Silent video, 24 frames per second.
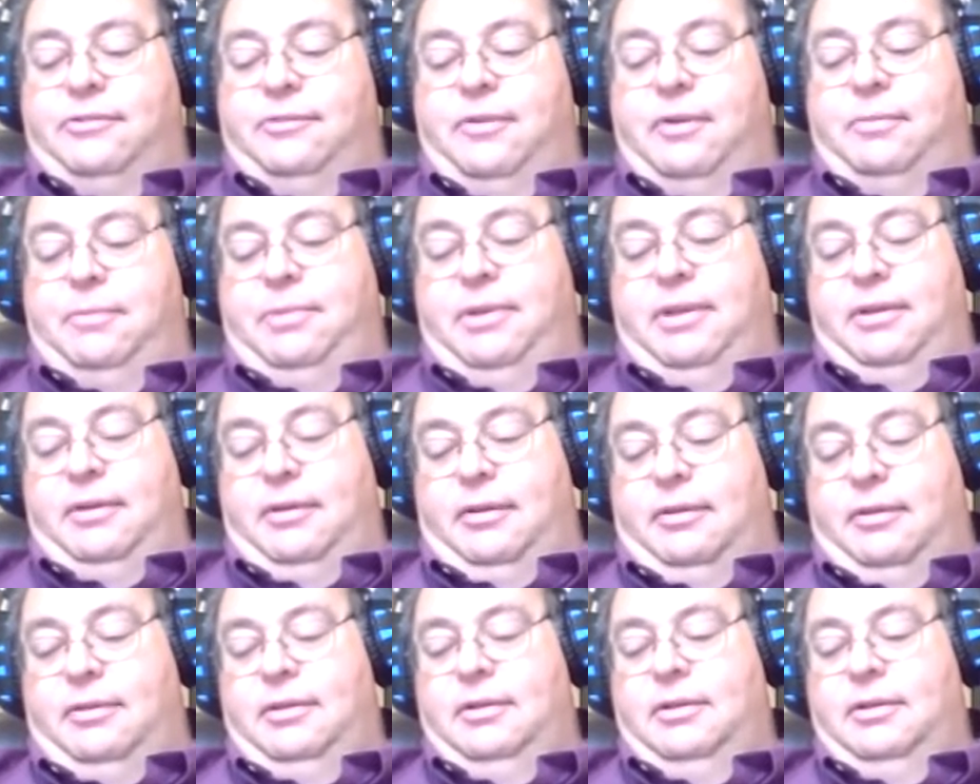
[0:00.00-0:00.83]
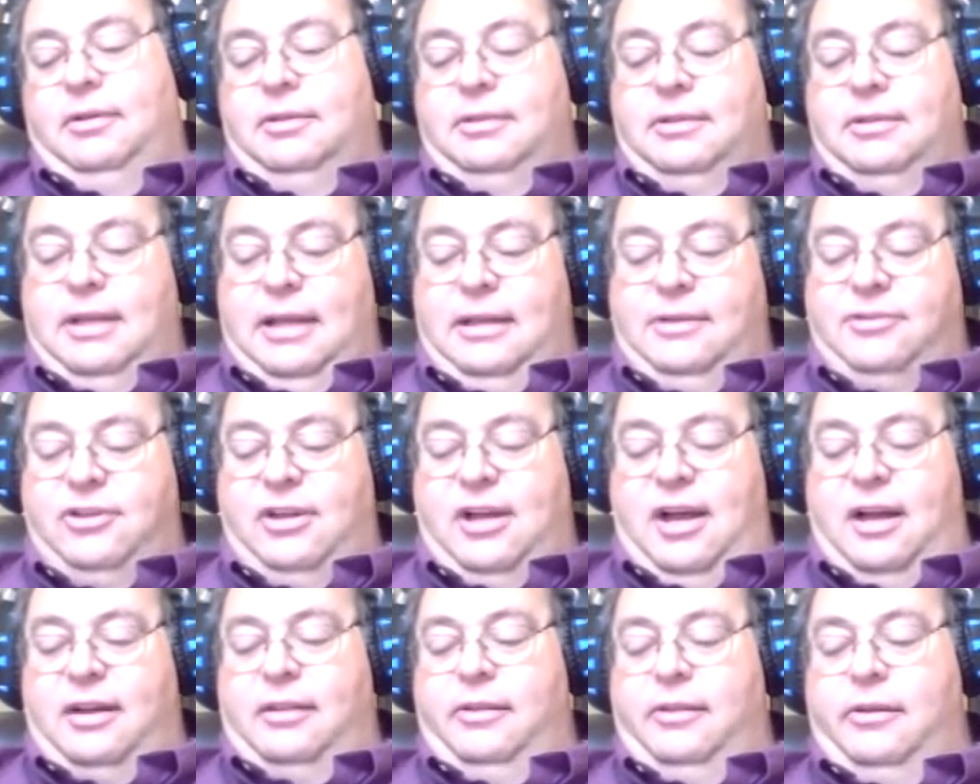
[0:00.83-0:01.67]
panel and I'm
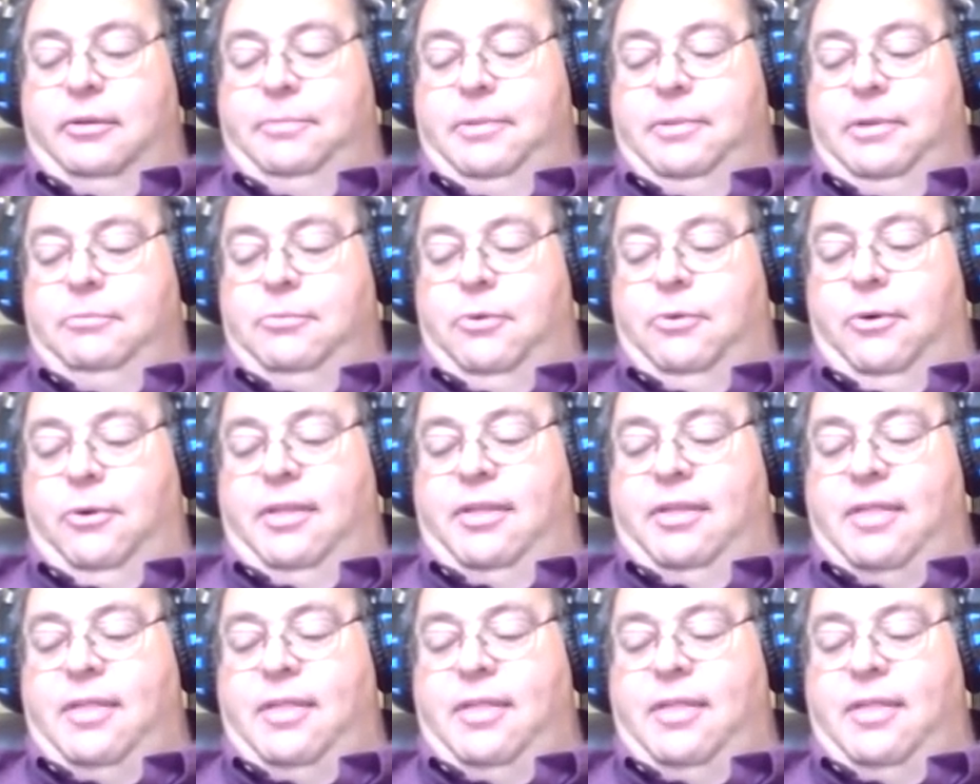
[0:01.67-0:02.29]
looking to see